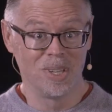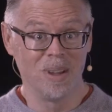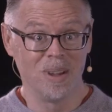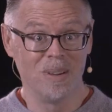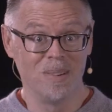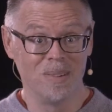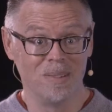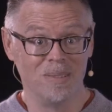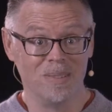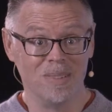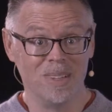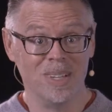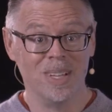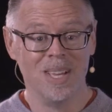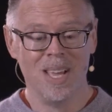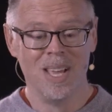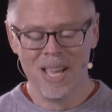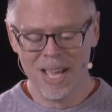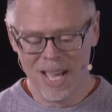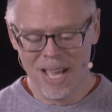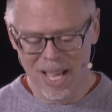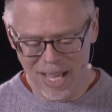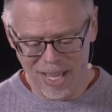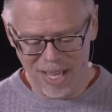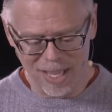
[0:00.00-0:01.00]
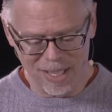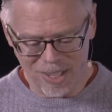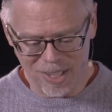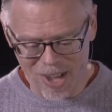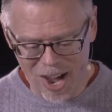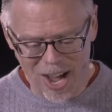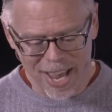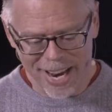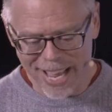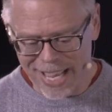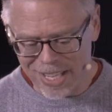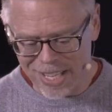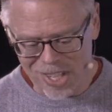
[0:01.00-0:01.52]
go.
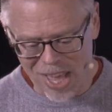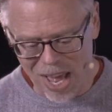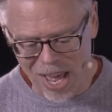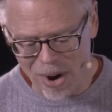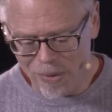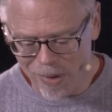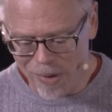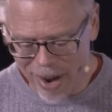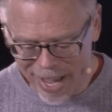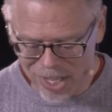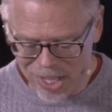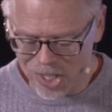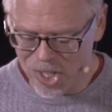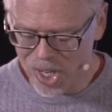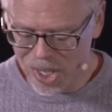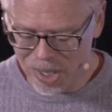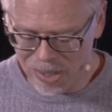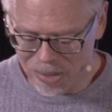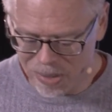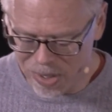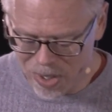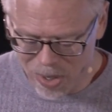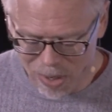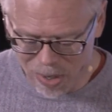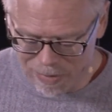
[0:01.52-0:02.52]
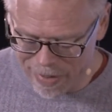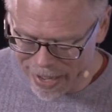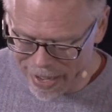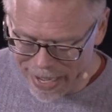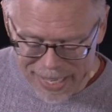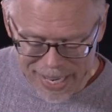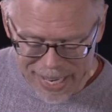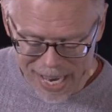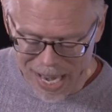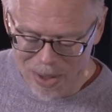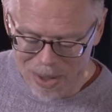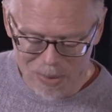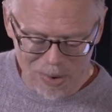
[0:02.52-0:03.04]
God has that right too, to
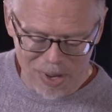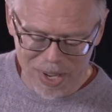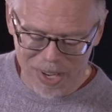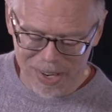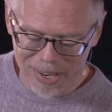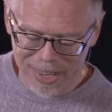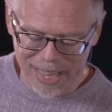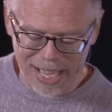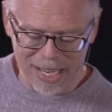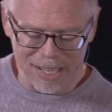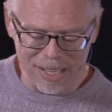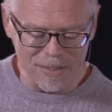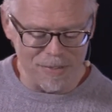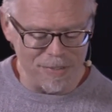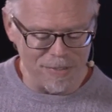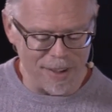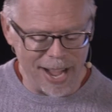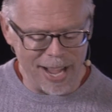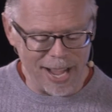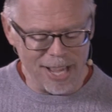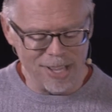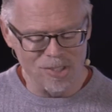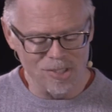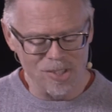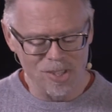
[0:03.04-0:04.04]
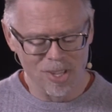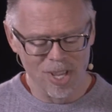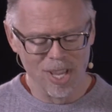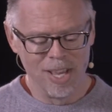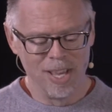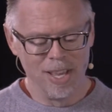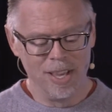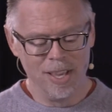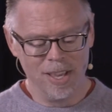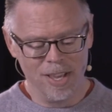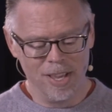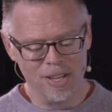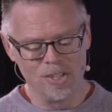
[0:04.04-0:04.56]
evict anyone that defies
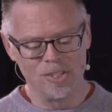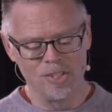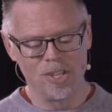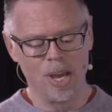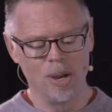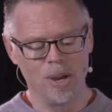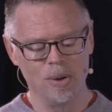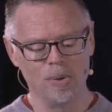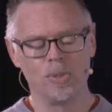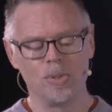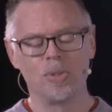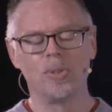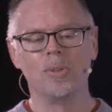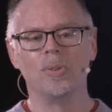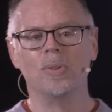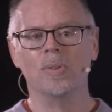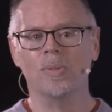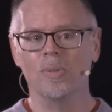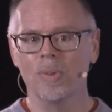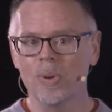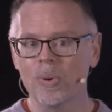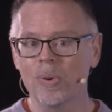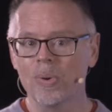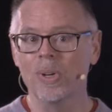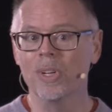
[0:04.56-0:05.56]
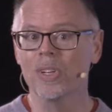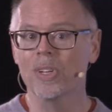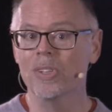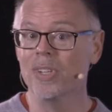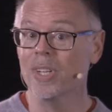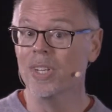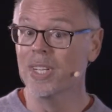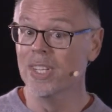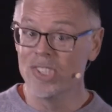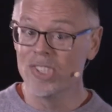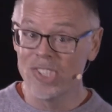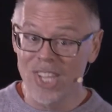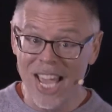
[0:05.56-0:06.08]
his house rules.
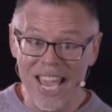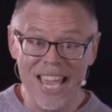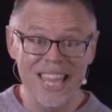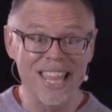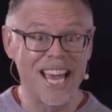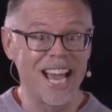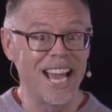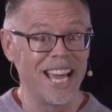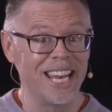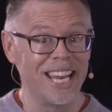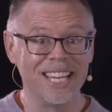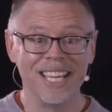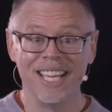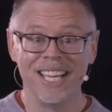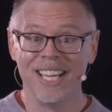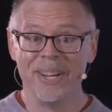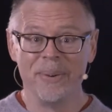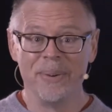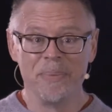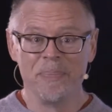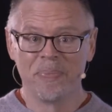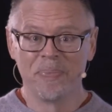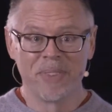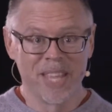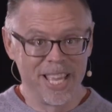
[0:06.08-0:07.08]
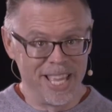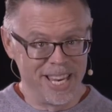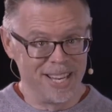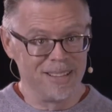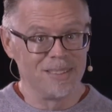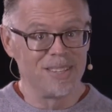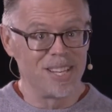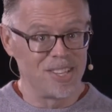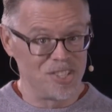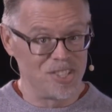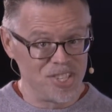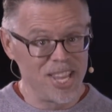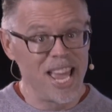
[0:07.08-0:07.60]
And to say that,
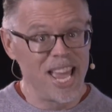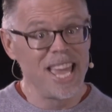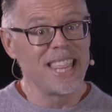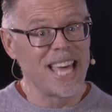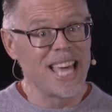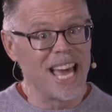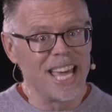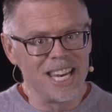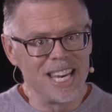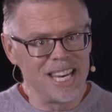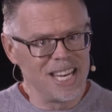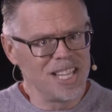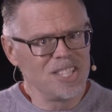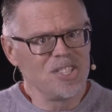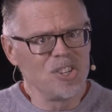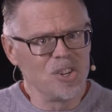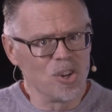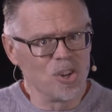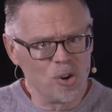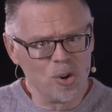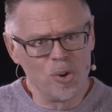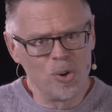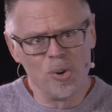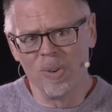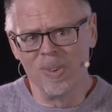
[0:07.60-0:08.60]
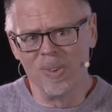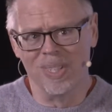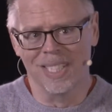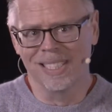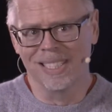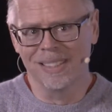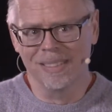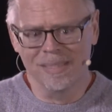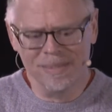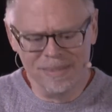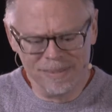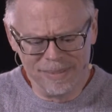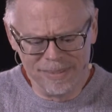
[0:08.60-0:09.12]
it isn't
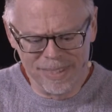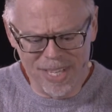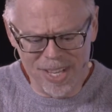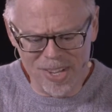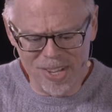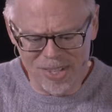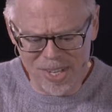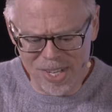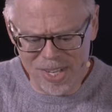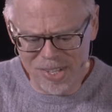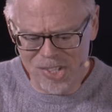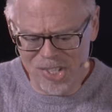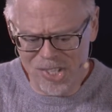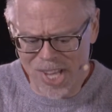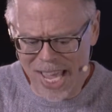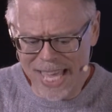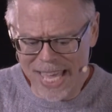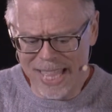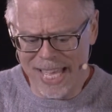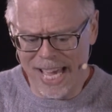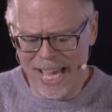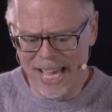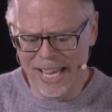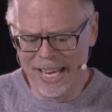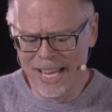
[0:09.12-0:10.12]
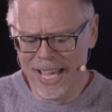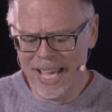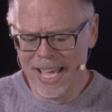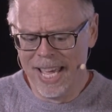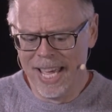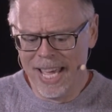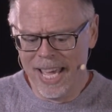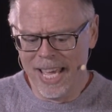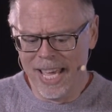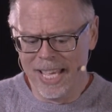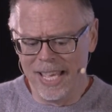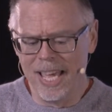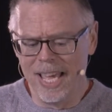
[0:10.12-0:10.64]
cruel to say that.
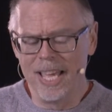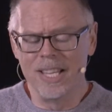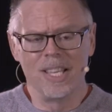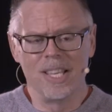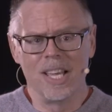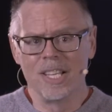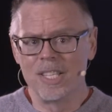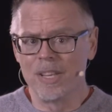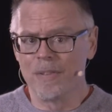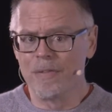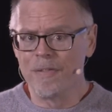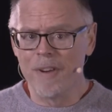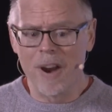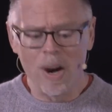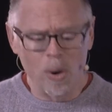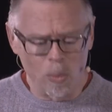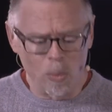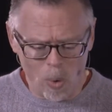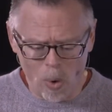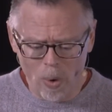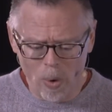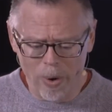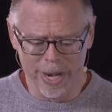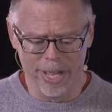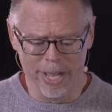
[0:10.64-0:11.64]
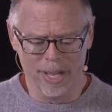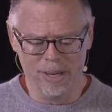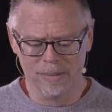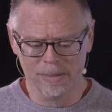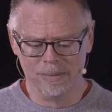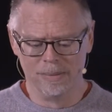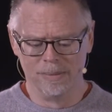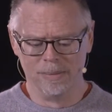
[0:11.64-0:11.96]
It's a fair warning.